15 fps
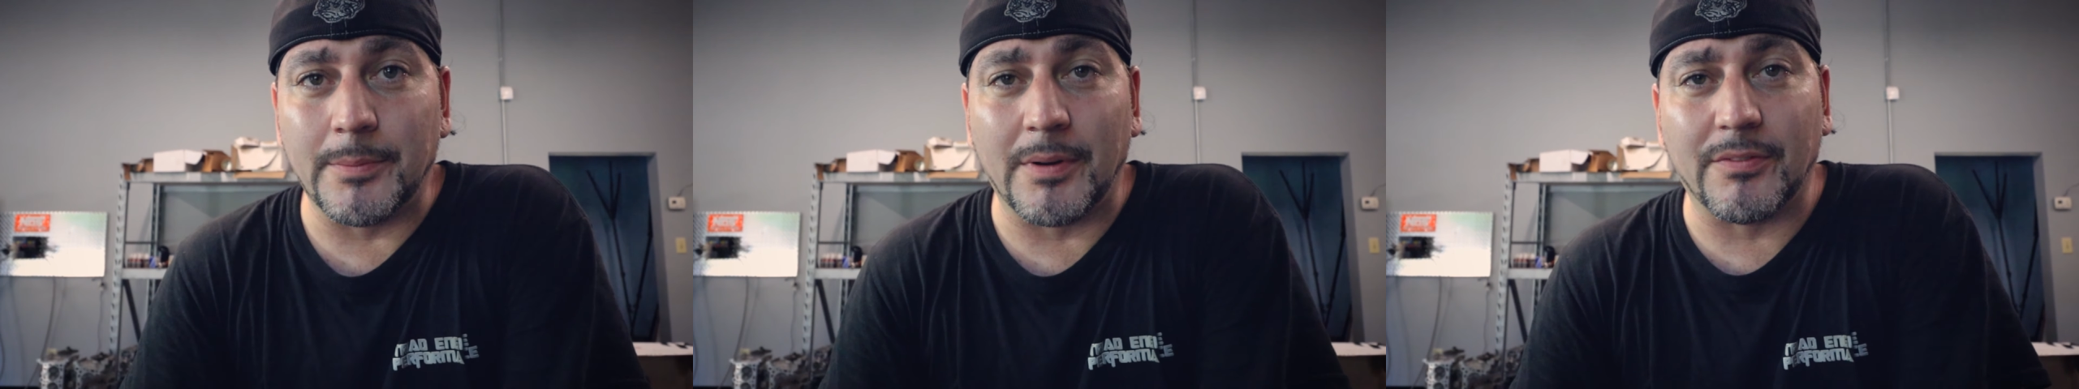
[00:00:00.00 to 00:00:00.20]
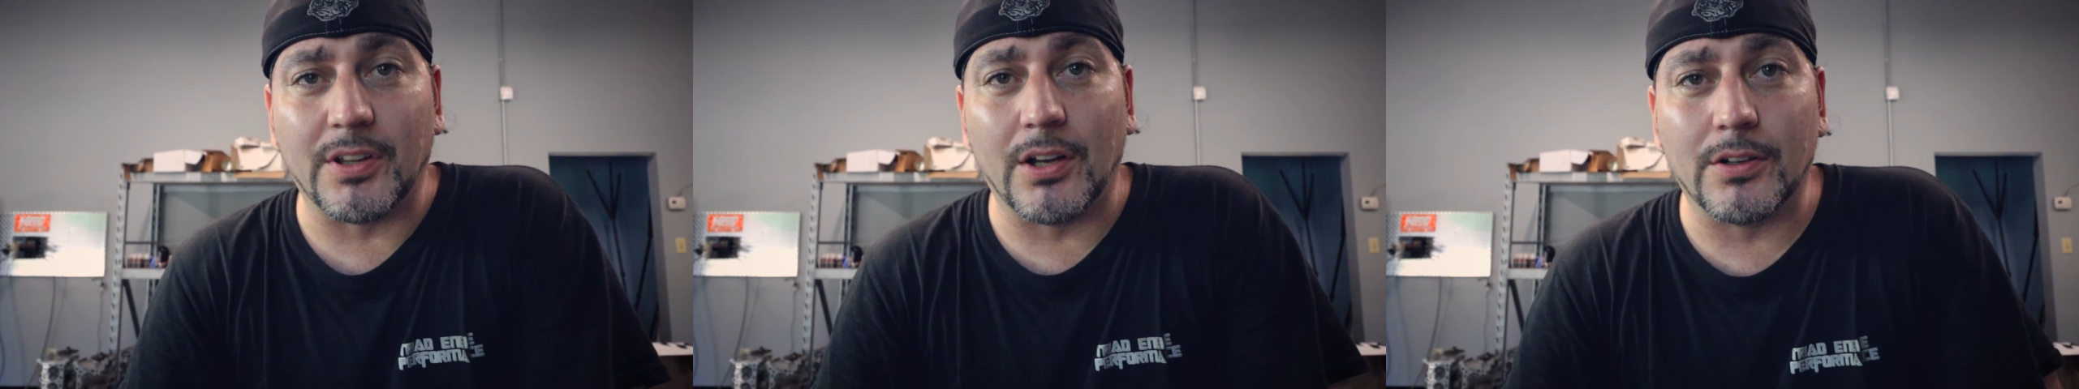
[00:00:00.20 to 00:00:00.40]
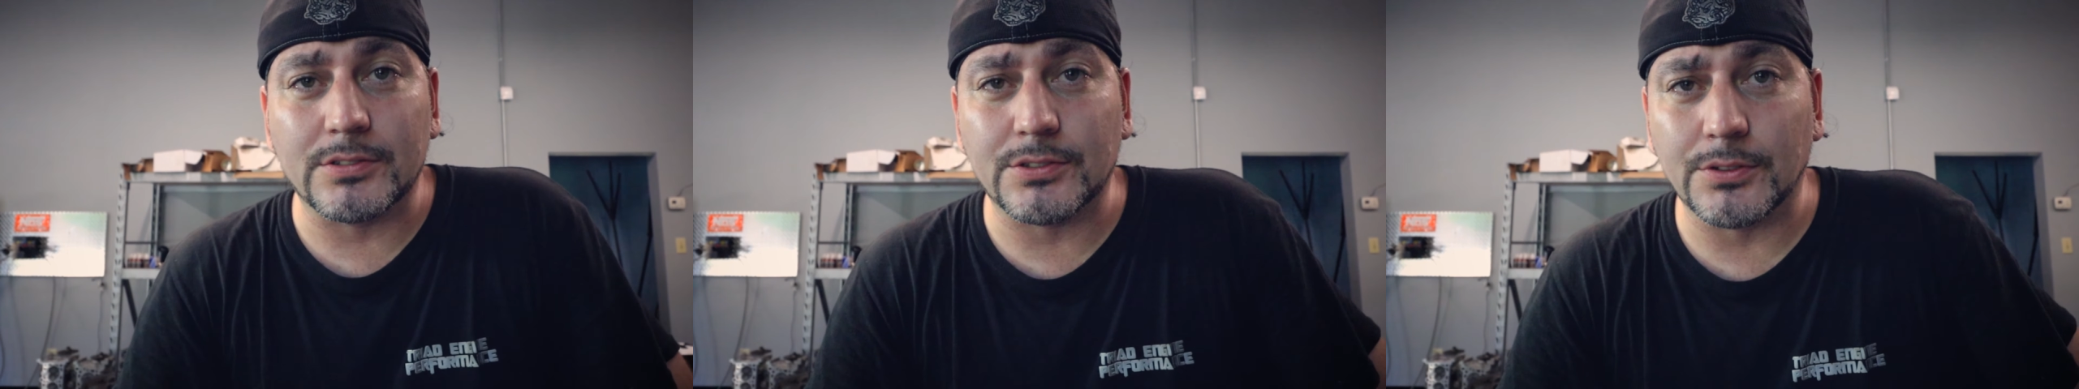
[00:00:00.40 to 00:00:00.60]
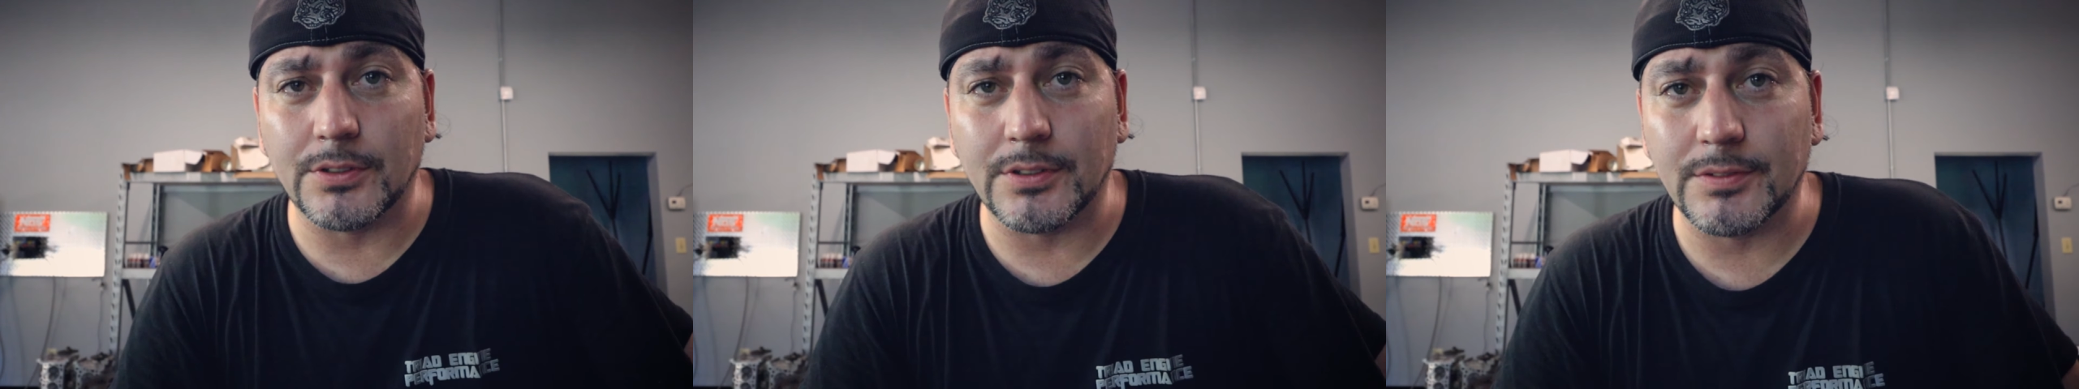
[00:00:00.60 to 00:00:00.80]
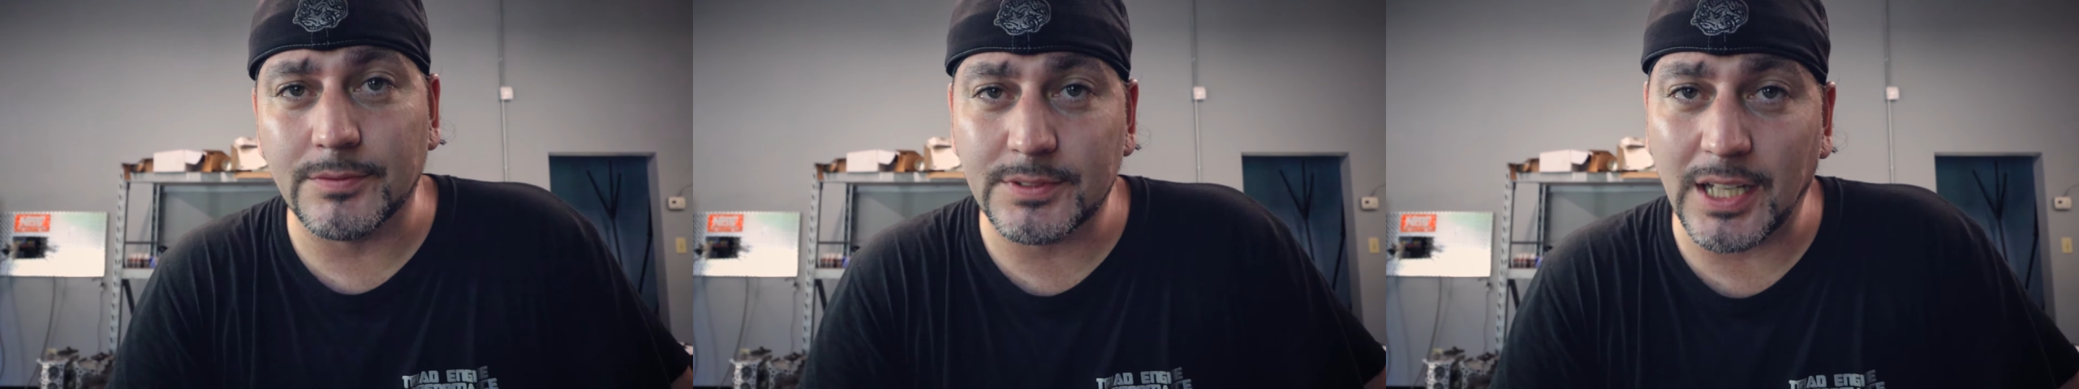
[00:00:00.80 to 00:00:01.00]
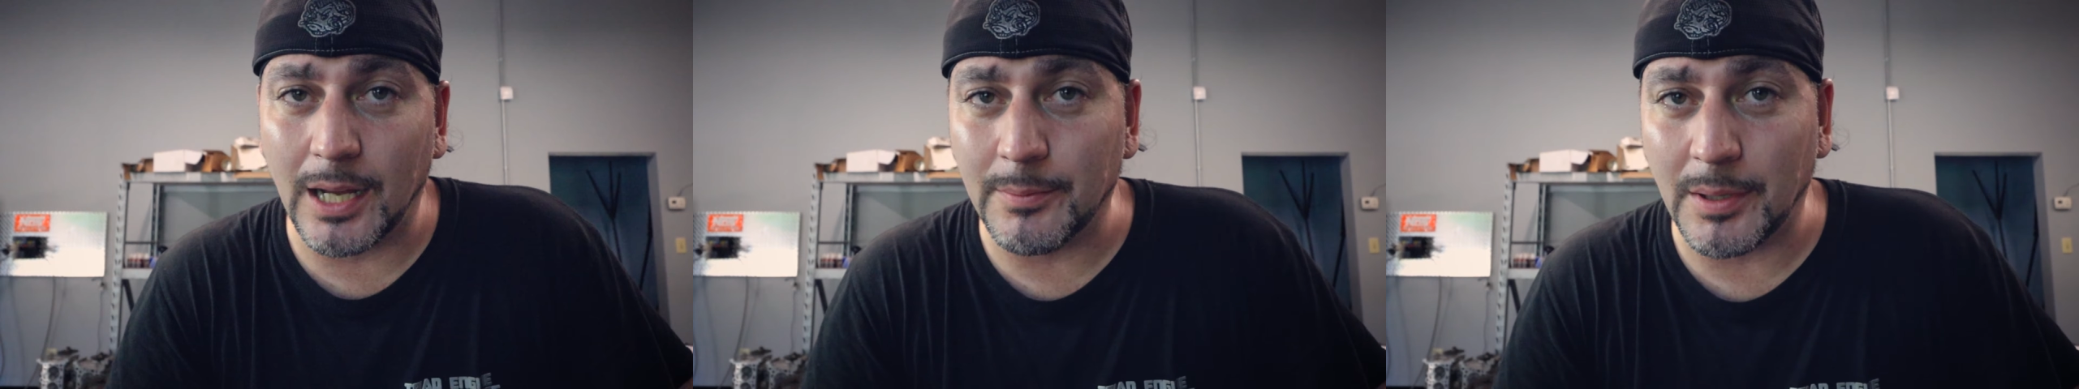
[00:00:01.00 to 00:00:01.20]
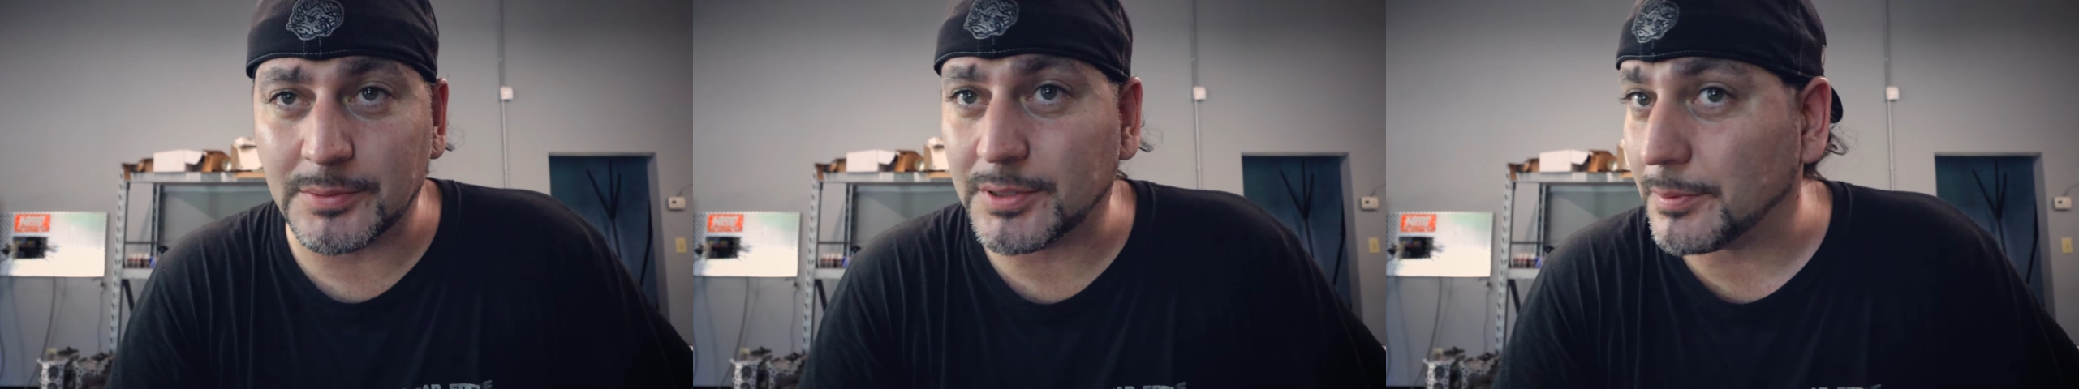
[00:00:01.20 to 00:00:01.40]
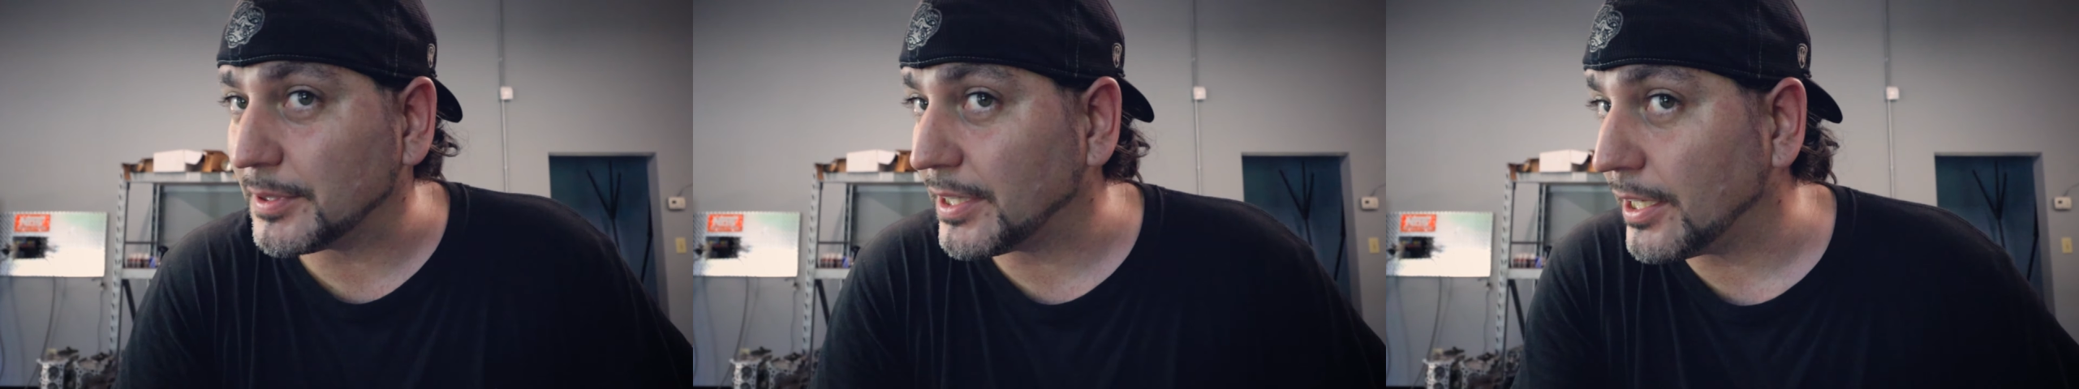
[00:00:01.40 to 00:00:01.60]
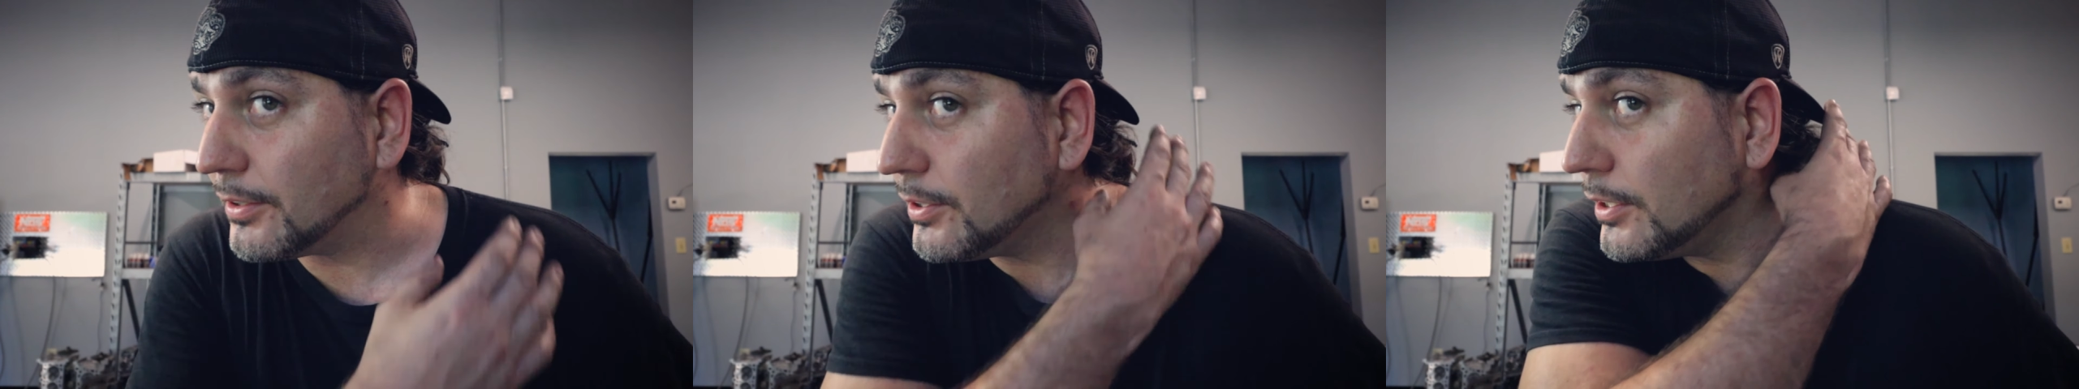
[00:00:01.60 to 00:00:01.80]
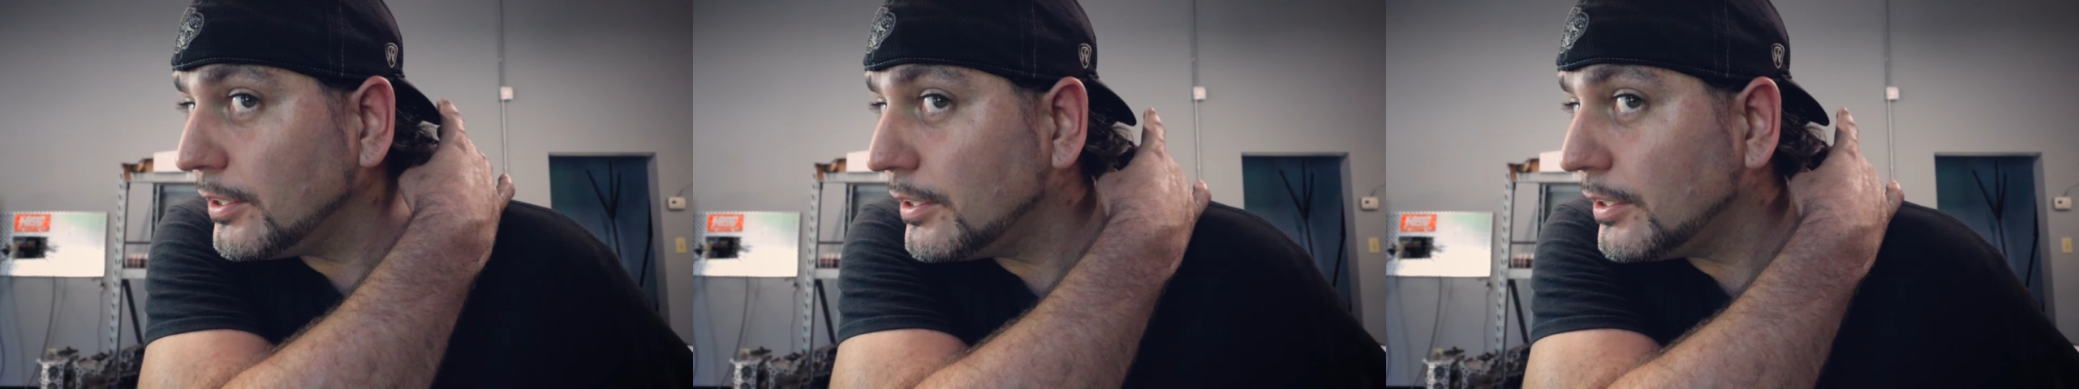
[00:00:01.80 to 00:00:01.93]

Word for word: my vlogs or time-lapse, something like that,